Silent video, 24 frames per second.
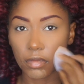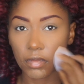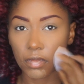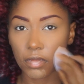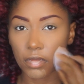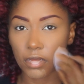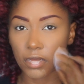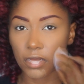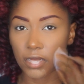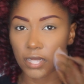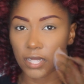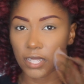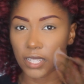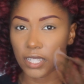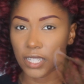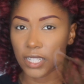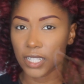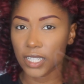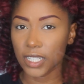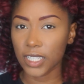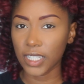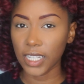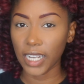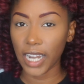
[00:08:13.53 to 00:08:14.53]
So
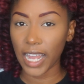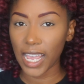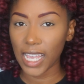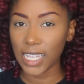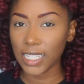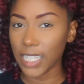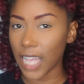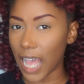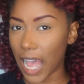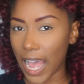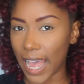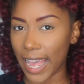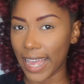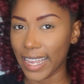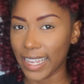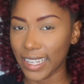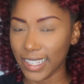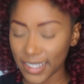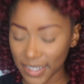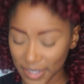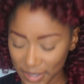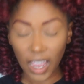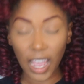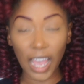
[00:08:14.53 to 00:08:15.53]
for today's
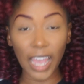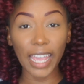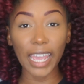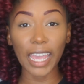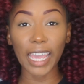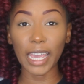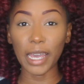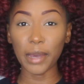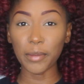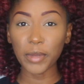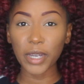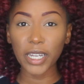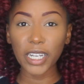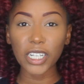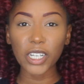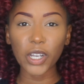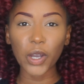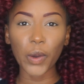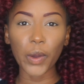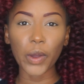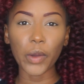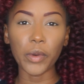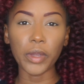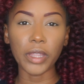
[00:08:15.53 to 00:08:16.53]
eyes, I am going to
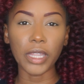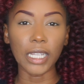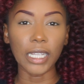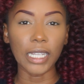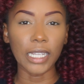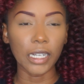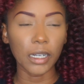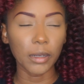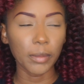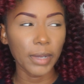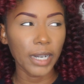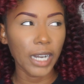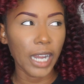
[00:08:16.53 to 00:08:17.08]
go in with a little bit of